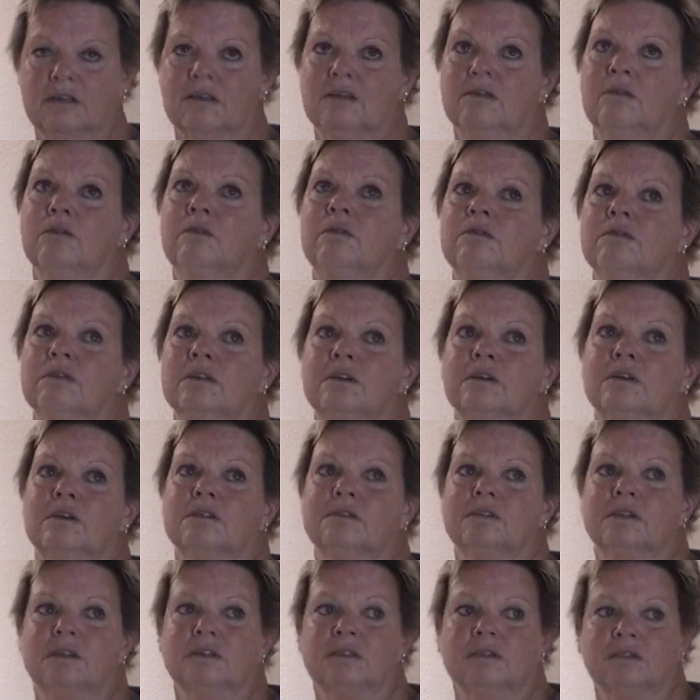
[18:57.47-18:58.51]
over and over
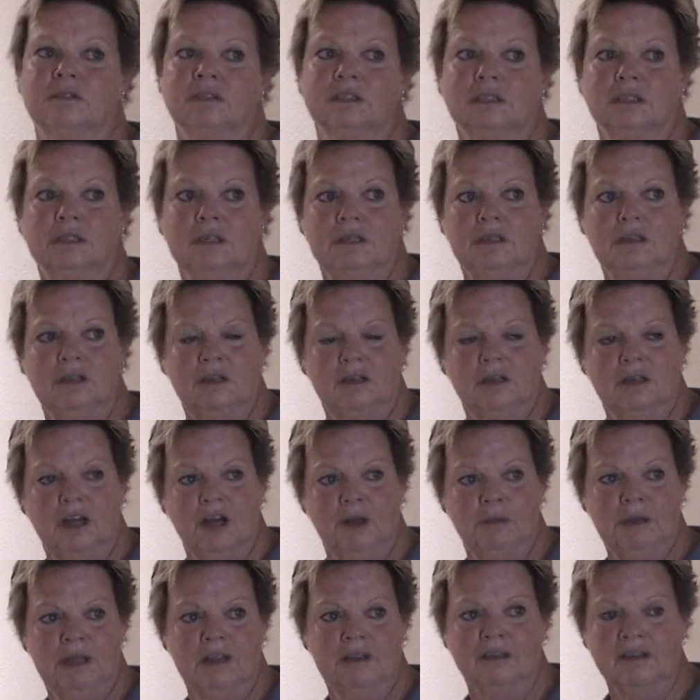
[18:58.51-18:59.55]
and over. I
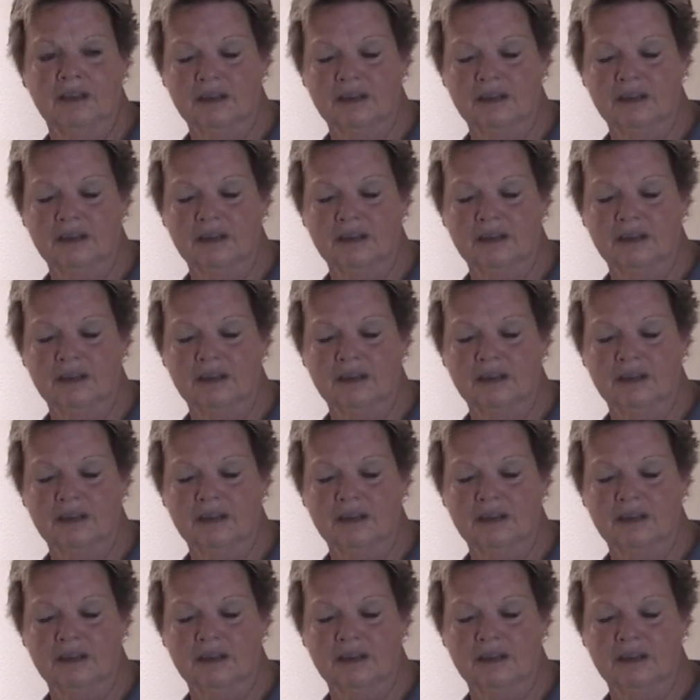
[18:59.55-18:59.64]
mean,